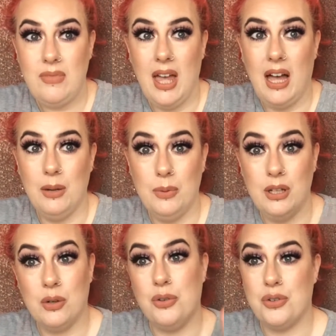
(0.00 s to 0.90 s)
I will
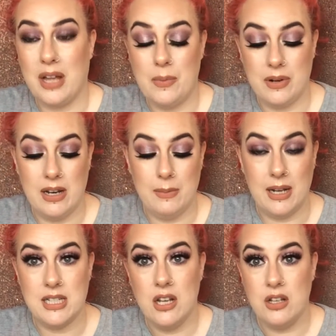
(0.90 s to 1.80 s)
go through that one in a
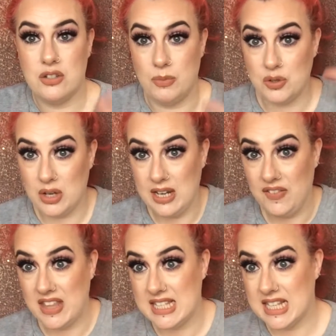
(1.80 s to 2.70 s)
minute. So I'm just going to
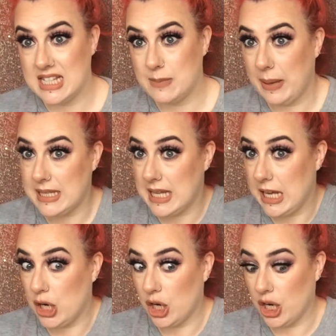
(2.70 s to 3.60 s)
leave this little space
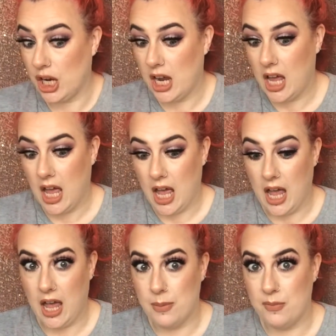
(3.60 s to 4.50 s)
here
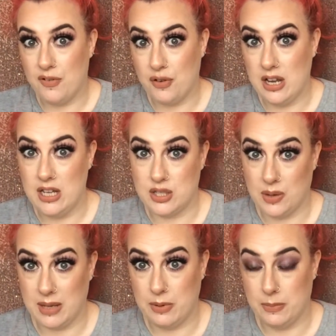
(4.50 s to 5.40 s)
free so
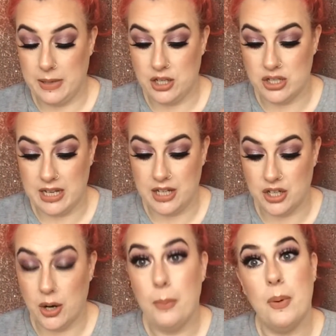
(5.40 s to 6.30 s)
I can put up pictures
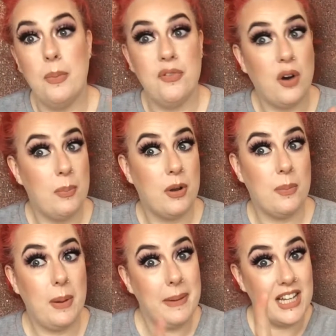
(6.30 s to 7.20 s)
later. But before I put
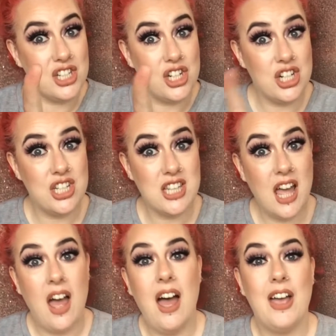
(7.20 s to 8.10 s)
up my pictures,
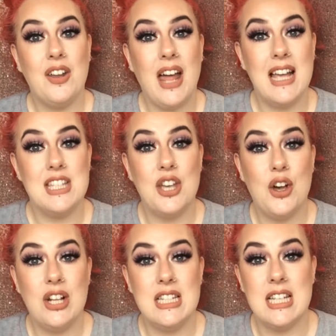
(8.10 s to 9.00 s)
I'm going to ask you
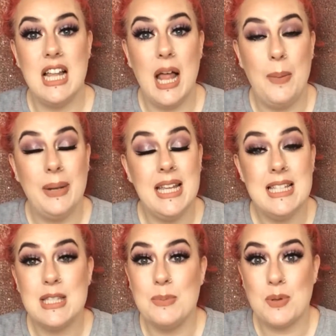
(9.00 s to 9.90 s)
all to
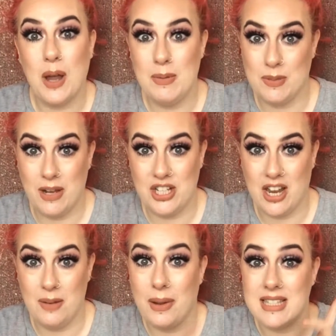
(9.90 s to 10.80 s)
please subscribe to my
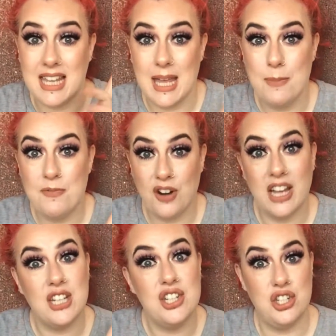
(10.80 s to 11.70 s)
channel, because I keep
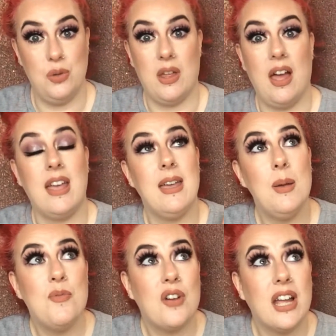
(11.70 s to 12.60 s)
forgetting to do that. I
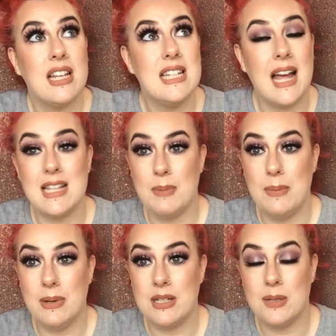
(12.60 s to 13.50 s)
keep forgetting to ask
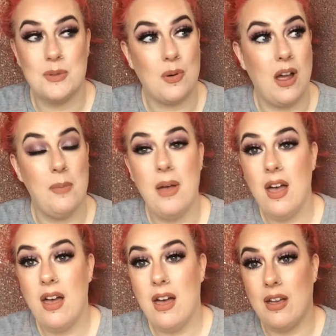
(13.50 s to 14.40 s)
people to subscribe.
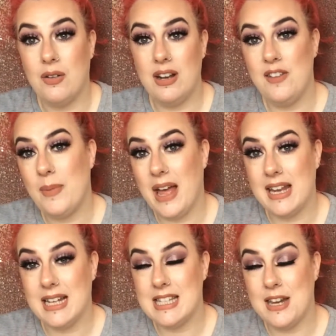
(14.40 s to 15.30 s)
I'm going to leave my
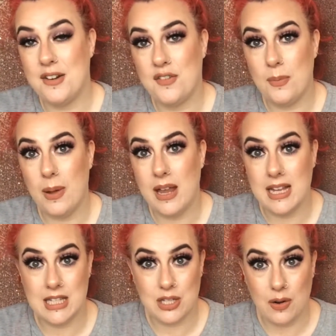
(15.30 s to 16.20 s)
handles here for my
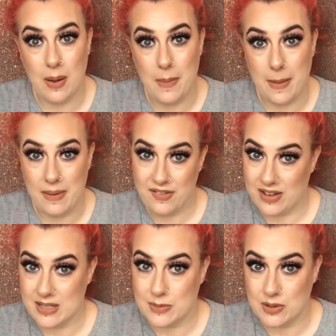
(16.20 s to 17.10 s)
Instagram and my
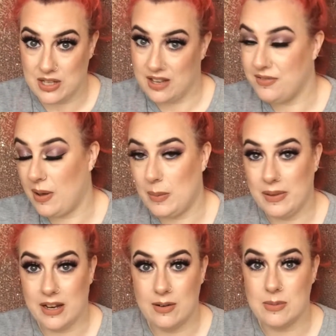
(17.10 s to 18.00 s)
Facebook, so you can follow me
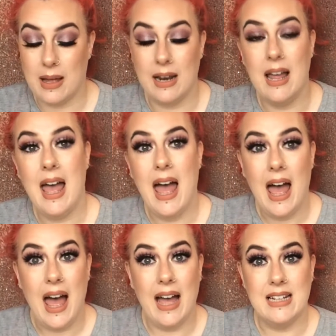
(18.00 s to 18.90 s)
there as well.
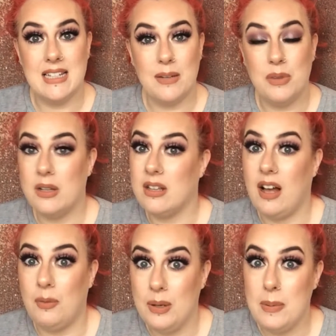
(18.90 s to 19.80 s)
And
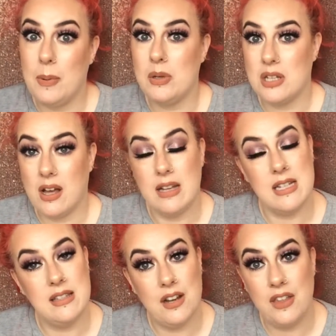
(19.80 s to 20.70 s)
I will be posting
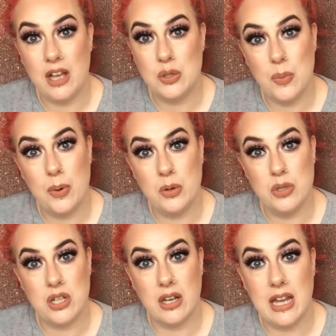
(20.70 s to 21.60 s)
content there that I don't
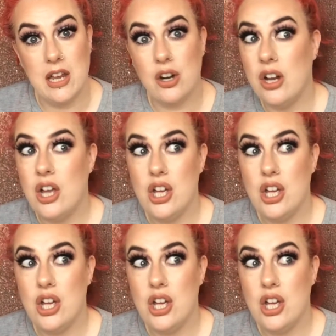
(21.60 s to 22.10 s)
post on here.